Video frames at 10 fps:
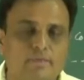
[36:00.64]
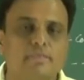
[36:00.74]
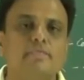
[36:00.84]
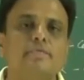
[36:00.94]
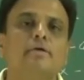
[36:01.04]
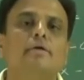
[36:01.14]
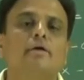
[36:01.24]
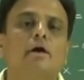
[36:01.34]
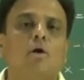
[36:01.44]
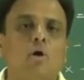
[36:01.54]
Since
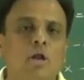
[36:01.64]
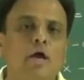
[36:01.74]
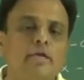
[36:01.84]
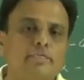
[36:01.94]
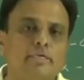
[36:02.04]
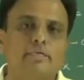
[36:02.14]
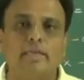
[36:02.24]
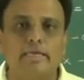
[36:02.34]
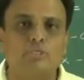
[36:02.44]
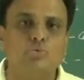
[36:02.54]
all horizontal
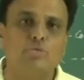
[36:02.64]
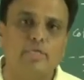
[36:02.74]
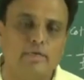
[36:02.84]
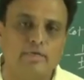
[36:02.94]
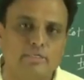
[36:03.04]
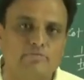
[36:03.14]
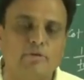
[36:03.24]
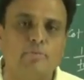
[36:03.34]
lines whose inclination will